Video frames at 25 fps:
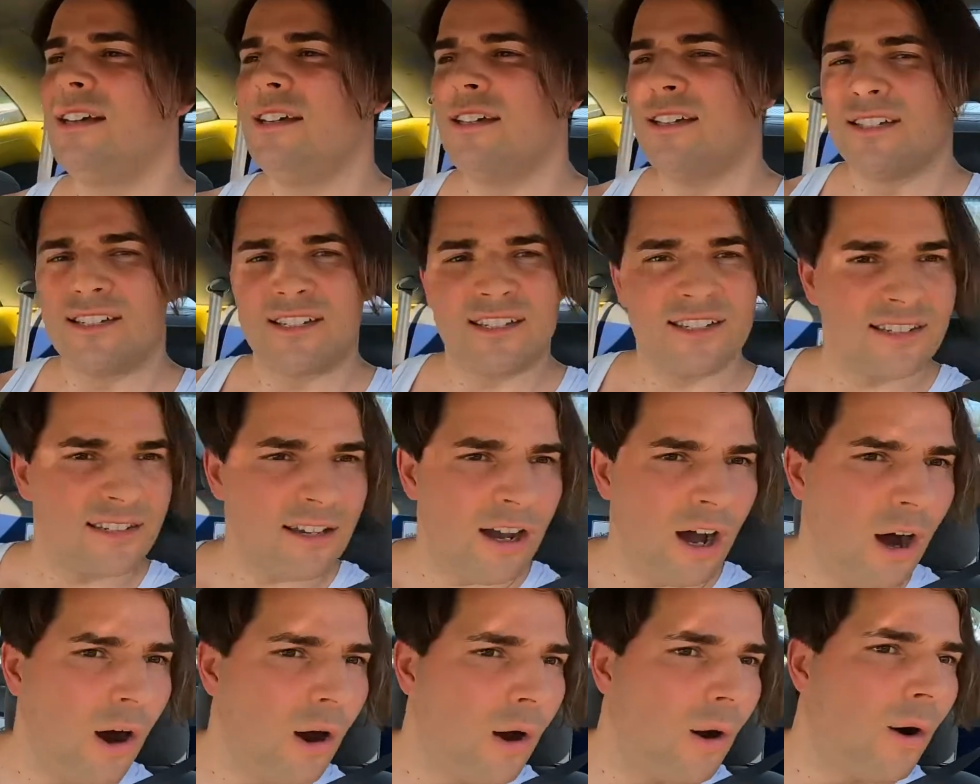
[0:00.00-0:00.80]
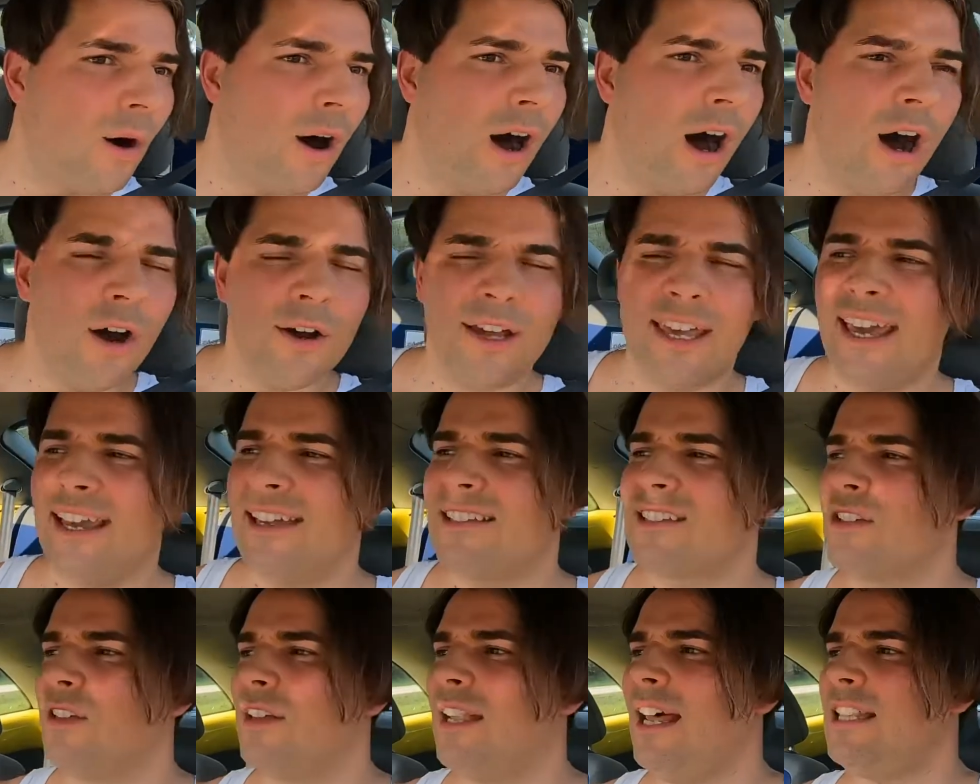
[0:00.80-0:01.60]
So, okay,
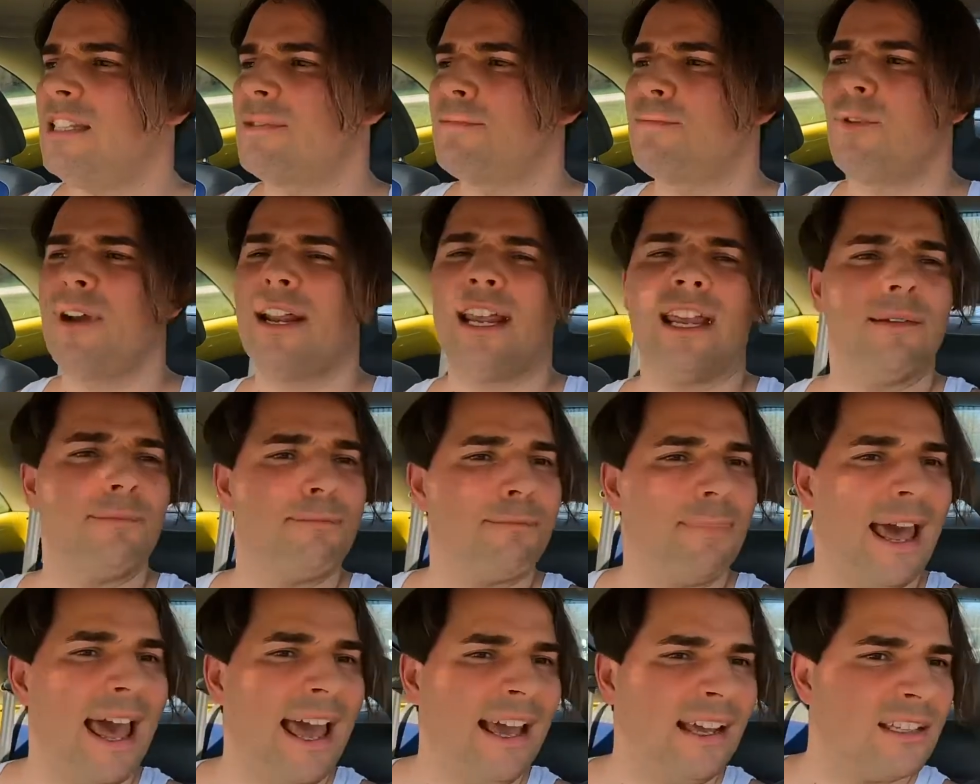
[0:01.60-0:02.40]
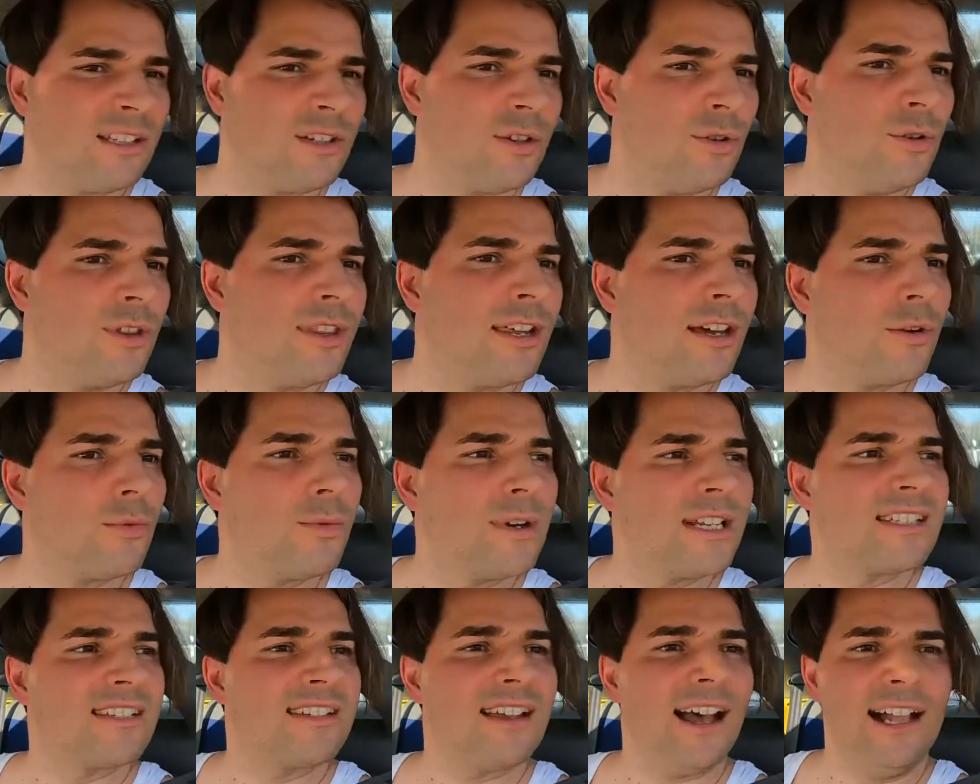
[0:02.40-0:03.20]
so let's bring it back to the
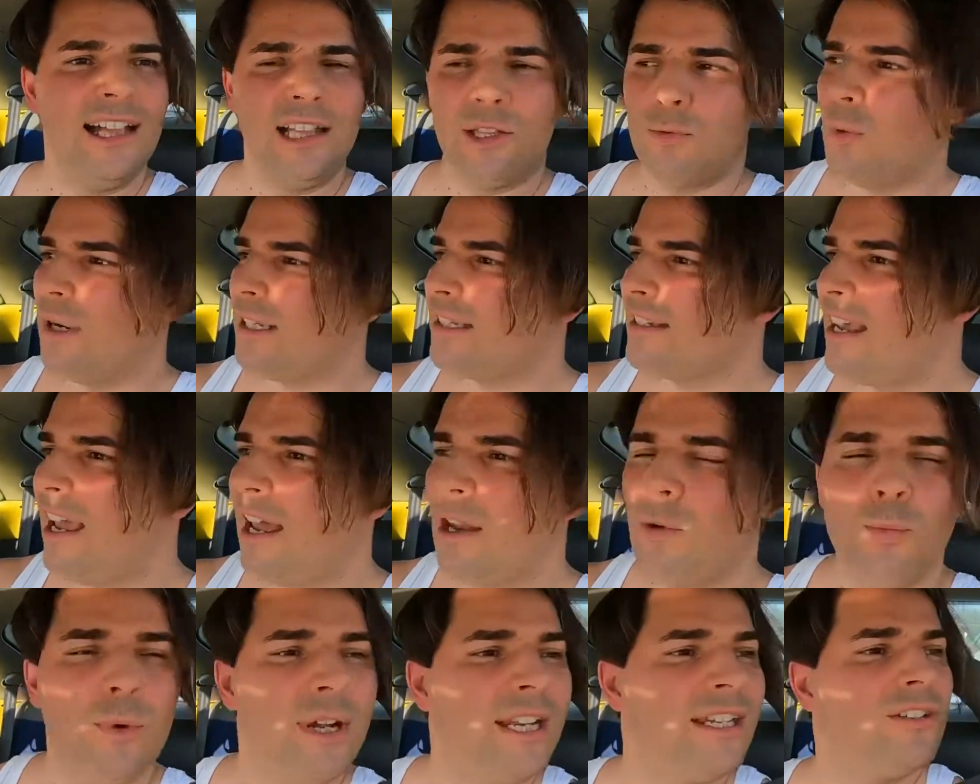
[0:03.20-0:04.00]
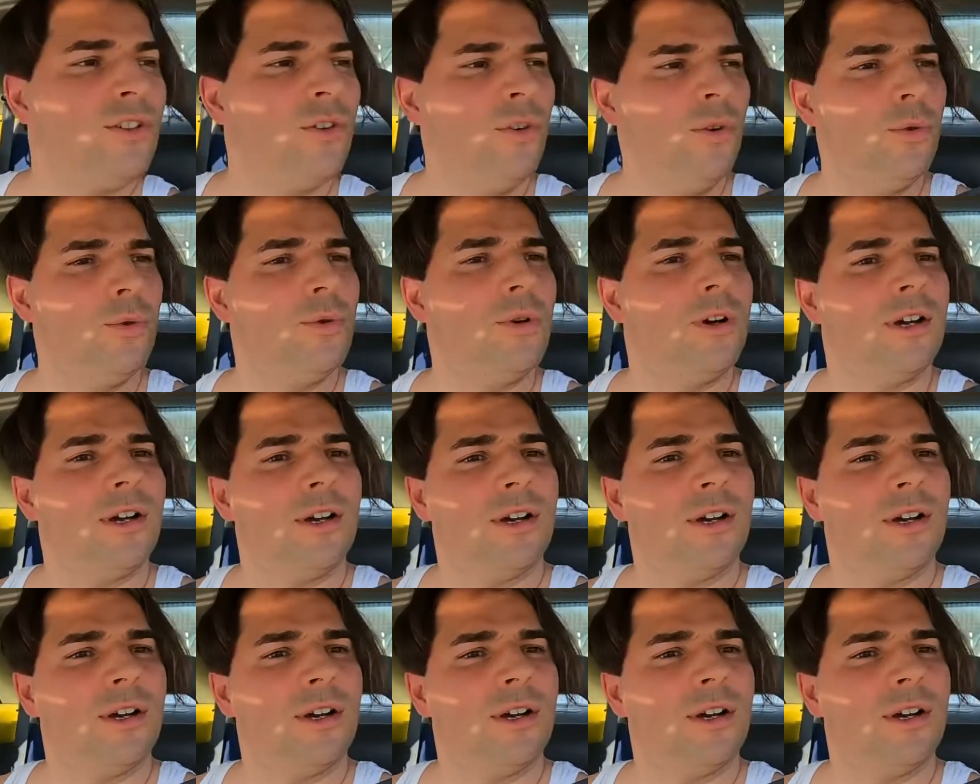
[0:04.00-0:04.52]
result. What can we do?